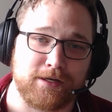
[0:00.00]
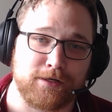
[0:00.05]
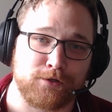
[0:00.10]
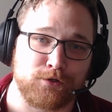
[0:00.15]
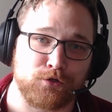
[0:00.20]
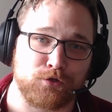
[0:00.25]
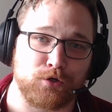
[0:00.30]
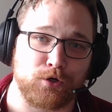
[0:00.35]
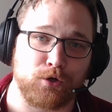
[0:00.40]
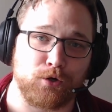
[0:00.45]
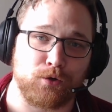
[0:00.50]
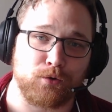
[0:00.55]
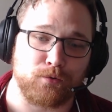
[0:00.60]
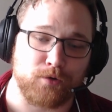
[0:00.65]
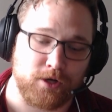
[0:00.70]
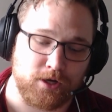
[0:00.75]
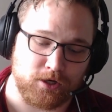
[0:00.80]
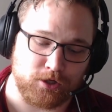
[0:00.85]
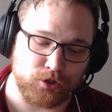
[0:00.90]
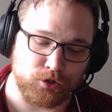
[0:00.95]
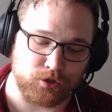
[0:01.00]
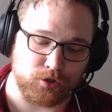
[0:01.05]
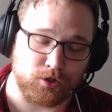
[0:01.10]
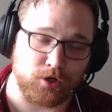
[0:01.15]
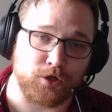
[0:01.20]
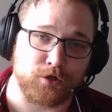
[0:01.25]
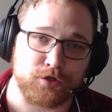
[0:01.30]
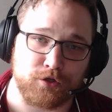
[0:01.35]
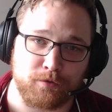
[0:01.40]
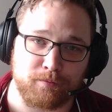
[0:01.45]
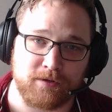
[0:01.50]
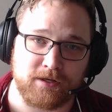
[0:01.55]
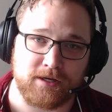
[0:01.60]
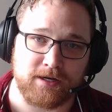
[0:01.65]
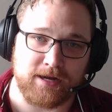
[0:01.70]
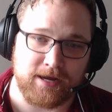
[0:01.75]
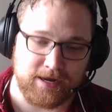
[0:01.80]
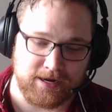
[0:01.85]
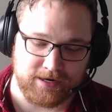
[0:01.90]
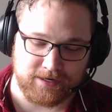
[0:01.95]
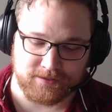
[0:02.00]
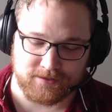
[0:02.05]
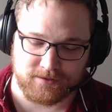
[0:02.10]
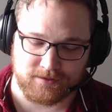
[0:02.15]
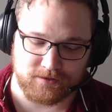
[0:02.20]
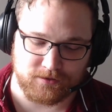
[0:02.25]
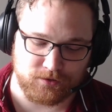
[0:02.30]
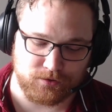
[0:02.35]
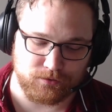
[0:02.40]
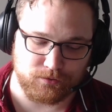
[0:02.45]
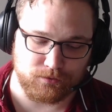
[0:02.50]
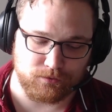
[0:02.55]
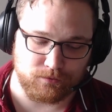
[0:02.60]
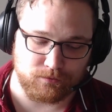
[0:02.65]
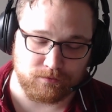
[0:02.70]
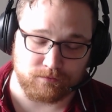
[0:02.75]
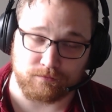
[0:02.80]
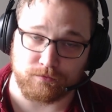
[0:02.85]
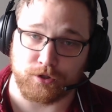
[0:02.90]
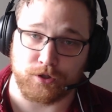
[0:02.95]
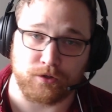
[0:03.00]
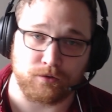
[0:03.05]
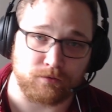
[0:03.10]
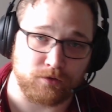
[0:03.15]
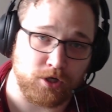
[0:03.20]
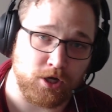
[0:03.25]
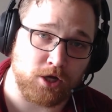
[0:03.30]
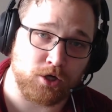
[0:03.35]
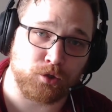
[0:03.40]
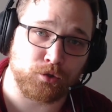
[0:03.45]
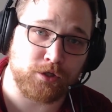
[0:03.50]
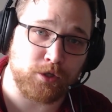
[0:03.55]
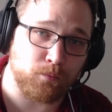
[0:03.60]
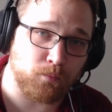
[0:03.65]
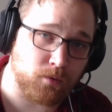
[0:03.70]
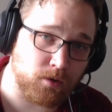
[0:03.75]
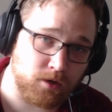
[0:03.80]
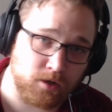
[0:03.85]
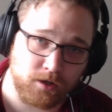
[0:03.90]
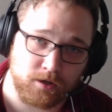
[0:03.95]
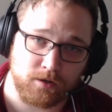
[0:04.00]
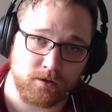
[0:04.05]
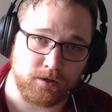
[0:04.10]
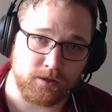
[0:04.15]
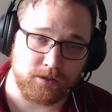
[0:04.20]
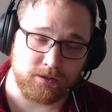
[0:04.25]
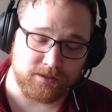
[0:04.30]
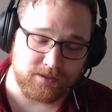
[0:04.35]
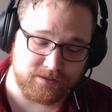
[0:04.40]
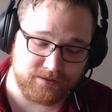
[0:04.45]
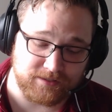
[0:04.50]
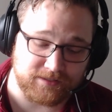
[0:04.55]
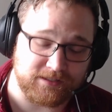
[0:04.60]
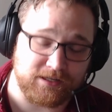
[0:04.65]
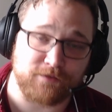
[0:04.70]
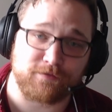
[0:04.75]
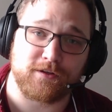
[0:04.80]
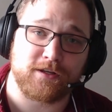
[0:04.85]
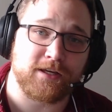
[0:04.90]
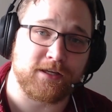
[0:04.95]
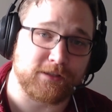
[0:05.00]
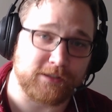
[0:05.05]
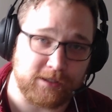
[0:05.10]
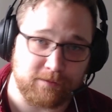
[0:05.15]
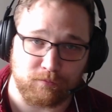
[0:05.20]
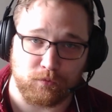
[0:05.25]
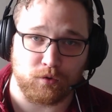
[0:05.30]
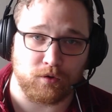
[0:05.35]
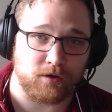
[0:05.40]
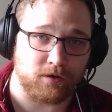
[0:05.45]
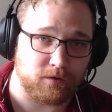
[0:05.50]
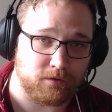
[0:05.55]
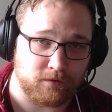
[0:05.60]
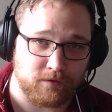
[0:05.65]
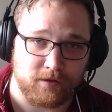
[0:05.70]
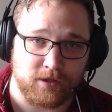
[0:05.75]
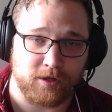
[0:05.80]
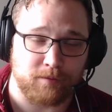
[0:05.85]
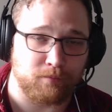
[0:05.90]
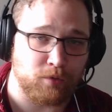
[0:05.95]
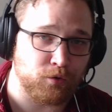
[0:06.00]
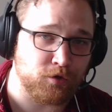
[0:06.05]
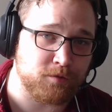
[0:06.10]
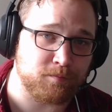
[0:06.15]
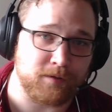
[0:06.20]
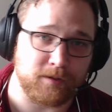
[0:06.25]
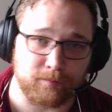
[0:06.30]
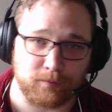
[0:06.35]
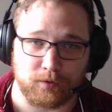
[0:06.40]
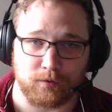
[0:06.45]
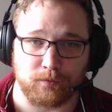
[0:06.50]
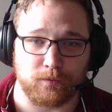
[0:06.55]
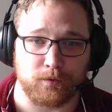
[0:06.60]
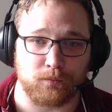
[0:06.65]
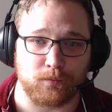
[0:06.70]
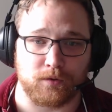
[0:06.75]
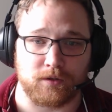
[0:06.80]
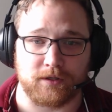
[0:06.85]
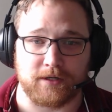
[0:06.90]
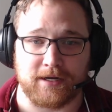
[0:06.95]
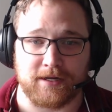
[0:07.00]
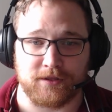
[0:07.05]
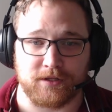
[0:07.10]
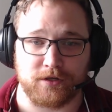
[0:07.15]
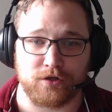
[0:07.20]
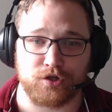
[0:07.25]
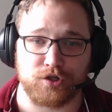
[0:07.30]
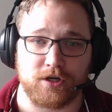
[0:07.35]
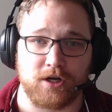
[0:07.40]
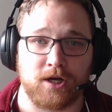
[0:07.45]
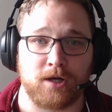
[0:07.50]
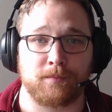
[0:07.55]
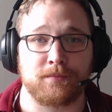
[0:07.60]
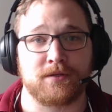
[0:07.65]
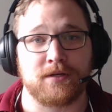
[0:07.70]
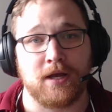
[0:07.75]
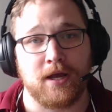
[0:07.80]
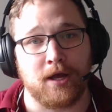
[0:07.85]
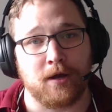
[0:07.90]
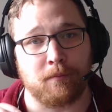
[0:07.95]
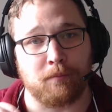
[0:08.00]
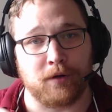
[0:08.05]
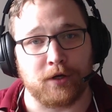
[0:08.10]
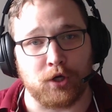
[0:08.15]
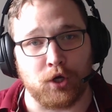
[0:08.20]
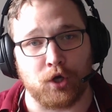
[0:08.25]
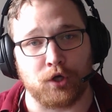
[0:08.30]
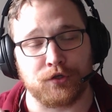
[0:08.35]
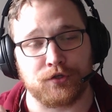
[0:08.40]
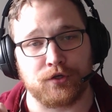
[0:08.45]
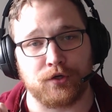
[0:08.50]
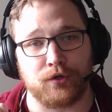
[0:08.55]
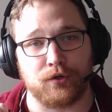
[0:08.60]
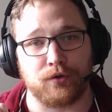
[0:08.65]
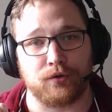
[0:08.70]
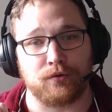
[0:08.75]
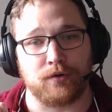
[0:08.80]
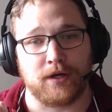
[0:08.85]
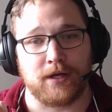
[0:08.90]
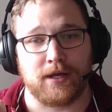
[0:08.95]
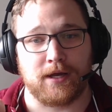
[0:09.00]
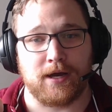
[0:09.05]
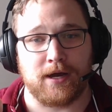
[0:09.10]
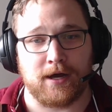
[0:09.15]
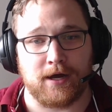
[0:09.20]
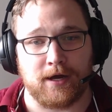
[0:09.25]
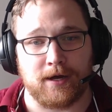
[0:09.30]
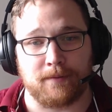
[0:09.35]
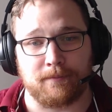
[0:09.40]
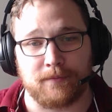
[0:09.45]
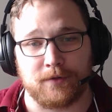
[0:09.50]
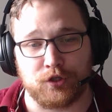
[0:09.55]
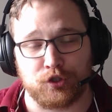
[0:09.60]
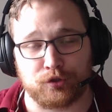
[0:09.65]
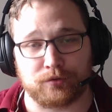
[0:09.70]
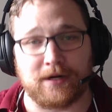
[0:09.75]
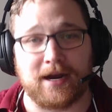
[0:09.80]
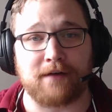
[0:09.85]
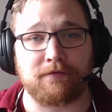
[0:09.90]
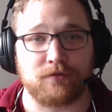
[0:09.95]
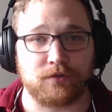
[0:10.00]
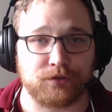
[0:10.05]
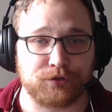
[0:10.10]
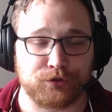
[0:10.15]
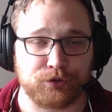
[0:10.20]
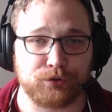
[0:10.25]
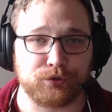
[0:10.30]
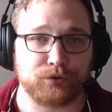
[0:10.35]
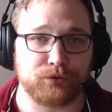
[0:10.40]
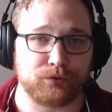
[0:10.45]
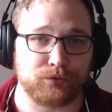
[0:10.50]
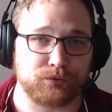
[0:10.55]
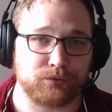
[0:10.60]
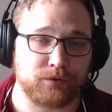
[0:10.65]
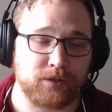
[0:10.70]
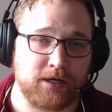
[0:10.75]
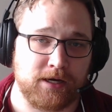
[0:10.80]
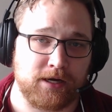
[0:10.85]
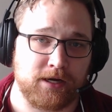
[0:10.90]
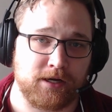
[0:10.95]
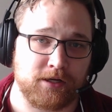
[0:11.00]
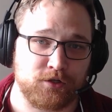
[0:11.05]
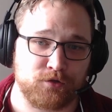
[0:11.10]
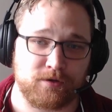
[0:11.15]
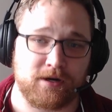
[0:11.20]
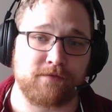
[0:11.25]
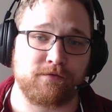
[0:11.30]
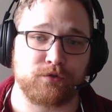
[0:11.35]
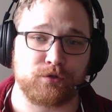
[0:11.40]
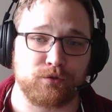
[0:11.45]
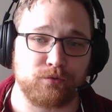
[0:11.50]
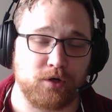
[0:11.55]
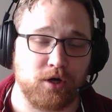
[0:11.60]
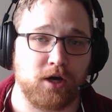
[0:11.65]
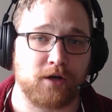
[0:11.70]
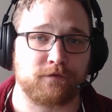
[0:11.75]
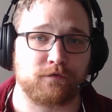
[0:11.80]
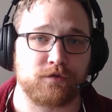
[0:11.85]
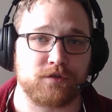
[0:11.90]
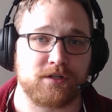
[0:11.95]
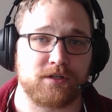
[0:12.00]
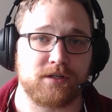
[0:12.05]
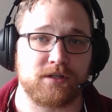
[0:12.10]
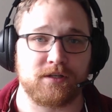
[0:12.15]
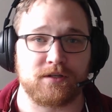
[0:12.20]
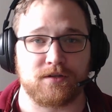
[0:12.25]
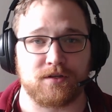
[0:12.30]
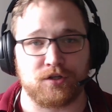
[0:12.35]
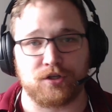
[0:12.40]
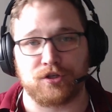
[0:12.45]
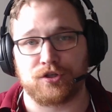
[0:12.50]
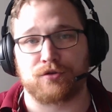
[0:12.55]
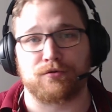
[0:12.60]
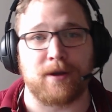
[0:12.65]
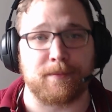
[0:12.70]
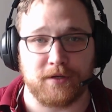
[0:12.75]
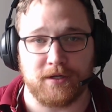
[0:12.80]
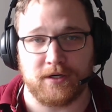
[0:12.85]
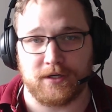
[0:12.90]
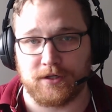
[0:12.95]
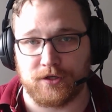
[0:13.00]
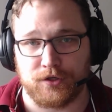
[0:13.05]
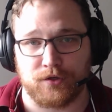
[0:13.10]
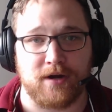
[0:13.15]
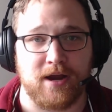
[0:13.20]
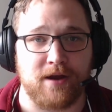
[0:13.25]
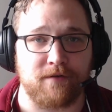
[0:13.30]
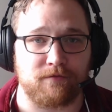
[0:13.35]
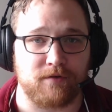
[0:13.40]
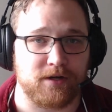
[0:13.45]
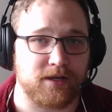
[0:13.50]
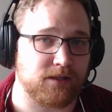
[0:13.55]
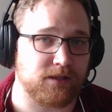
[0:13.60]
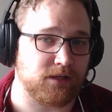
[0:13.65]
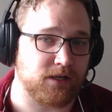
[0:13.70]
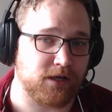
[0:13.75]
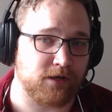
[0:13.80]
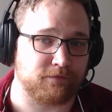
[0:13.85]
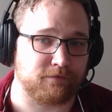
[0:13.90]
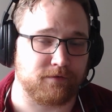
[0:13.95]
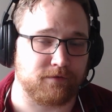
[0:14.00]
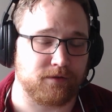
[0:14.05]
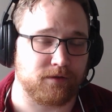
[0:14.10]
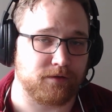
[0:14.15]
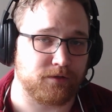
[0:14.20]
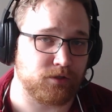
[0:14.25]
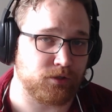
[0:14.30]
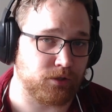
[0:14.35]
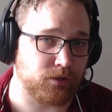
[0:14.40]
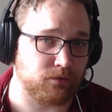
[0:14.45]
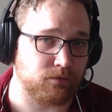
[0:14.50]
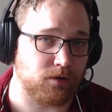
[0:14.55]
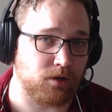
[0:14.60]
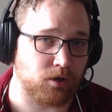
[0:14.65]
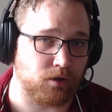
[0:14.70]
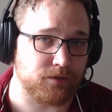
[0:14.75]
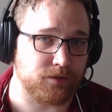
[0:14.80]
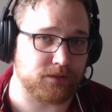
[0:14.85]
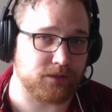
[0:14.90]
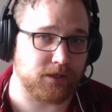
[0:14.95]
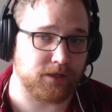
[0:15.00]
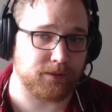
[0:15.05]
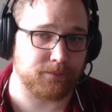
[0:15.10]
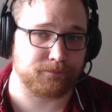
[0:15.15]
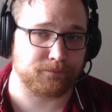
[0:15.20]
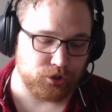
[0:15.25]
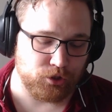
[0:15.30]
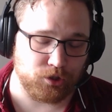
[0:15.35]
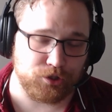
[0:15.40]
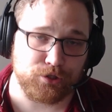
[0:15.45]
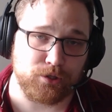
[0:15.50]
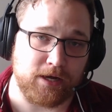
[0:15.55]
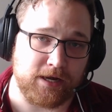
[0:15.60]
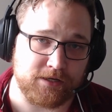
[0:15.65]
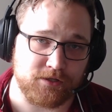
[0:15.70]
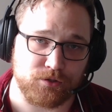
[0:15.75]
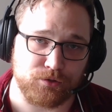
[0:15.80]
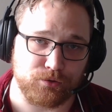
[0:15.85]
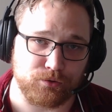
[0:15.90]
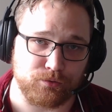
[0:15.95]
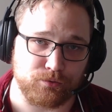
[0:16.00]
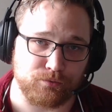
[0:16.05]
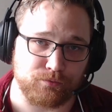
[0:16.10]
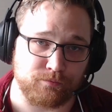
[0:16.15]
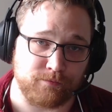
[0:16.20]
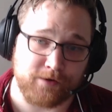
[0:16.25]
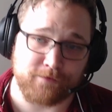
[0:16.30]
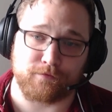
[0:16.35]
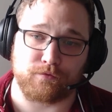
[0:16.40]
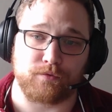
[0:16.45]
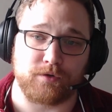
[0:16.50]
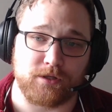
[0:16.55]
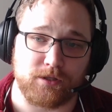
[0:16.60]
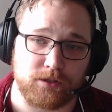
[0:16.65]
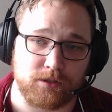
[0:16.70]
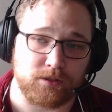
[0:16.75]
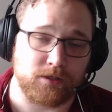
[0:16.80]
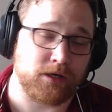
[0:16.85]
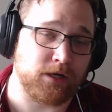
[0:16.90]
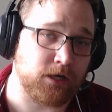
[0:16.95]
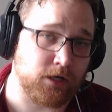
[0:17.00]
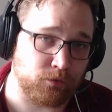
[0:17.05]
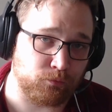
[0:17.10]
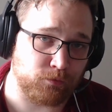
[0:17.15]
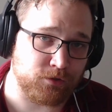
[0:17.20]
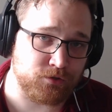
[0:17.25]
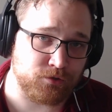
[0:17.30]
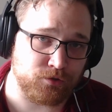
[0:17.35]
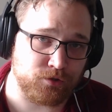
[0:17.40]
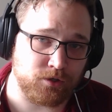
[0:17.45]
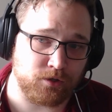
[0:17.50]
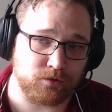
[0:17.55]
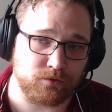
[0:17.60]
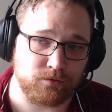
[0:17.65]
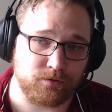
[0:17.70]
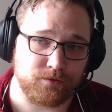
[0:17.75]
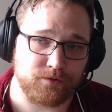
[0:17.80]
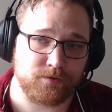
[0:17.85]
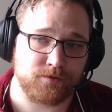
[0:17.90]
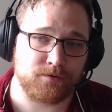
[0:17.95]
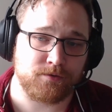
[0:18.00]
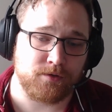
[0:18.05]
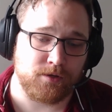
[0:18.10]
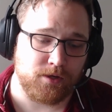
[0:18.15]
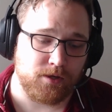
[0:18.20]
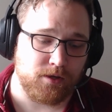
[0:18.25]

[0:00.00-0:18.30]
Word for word: So you're also being asked to, you know, not only work significantly more than most people would work at their jobs, but also travel to conferences, disrupting your everyday life, you know, all the time. You're also asked to referee research articles.